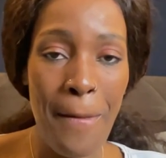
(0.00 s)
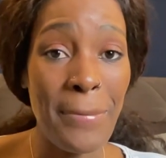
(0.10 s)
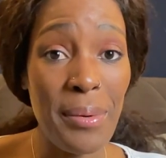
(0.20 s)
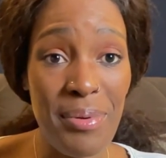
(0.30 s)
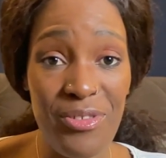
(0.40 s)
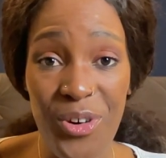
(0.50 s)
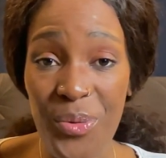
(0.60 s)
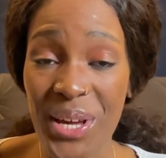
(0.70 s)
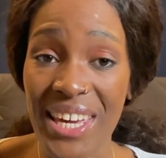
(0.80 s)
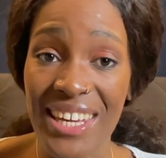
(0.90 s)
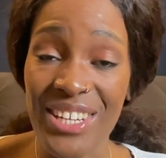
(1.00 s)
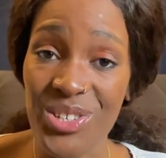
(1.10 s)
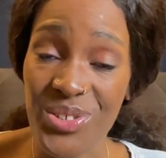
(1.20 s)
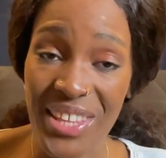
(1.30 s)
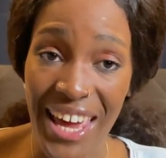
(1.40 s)
But before we get
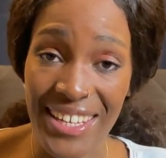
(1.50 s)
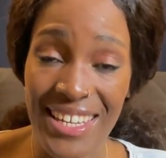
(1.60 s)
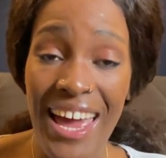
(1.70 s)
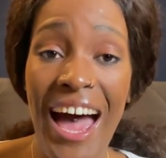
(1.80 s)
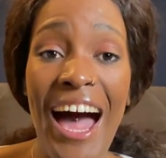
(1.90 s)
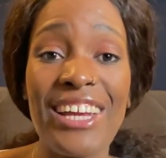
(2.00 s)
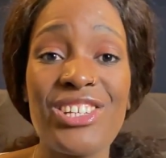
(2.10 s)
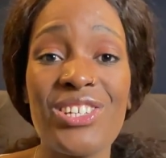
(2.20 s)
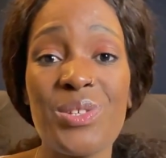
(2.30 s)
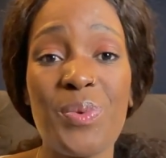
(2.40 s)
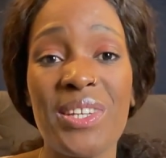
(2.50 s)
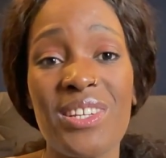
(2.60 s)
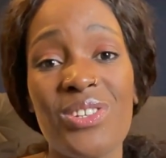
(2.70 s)
into that, I just wanted